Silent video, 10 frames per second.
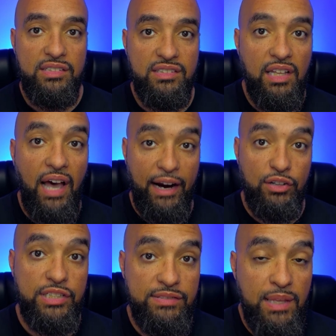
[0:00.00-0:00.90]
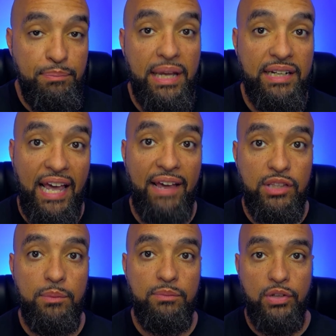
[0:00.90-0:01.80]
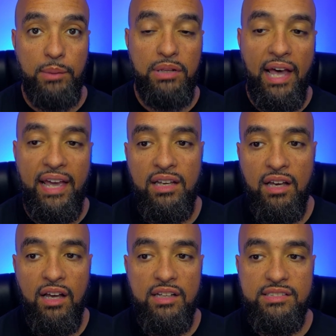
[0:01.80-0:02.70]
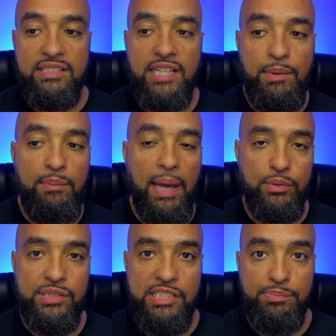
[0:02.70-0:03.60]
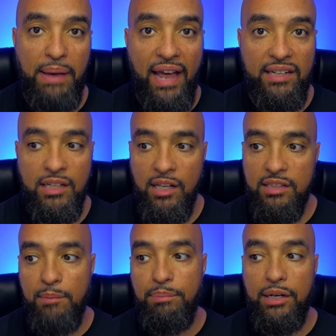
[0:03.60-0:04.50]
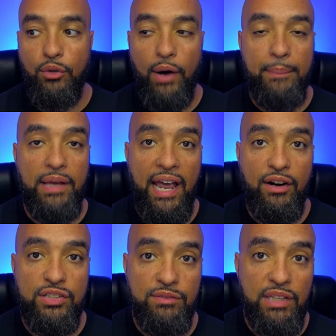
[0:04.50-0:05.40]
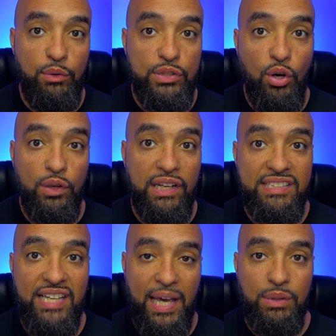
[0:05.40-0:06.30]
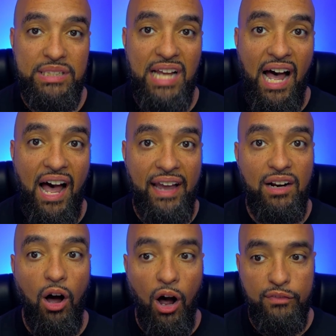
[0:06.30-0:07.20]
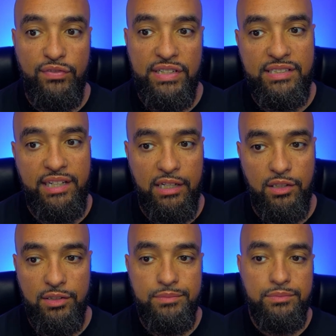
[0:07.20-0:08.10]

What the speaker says: the handkerchiefs that Ben gave them for the play, since him and Mabel suspect that Ben grabbed the handkerchief that he was holding in his hand when he died off of his killer.